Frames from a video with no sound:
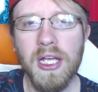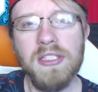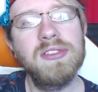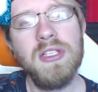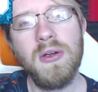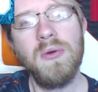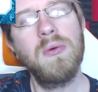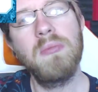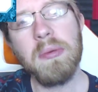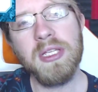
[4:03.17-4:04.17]
so
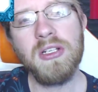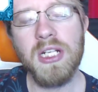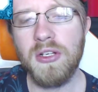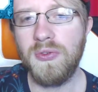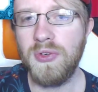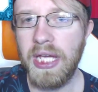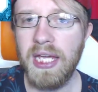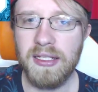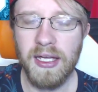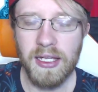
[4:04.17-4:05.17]
maybe they're gonna
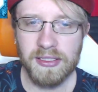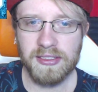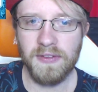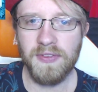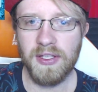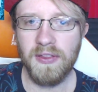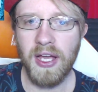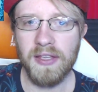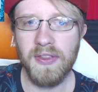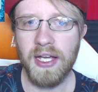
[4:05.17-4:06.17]
create something
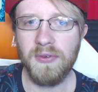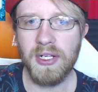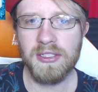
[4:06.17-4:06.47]
like that, right?